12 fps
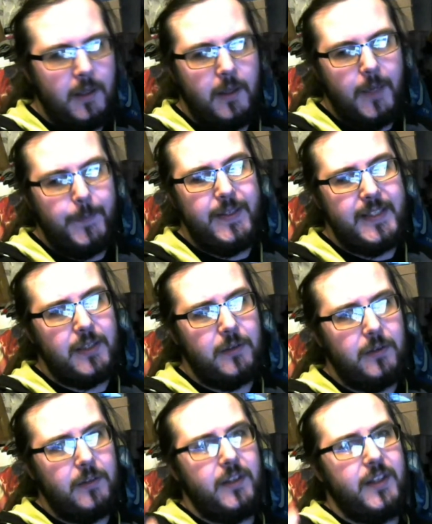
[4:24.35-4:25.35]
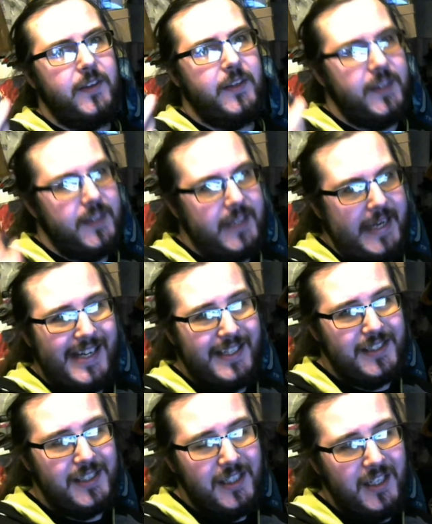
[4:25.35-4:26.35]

Up until that,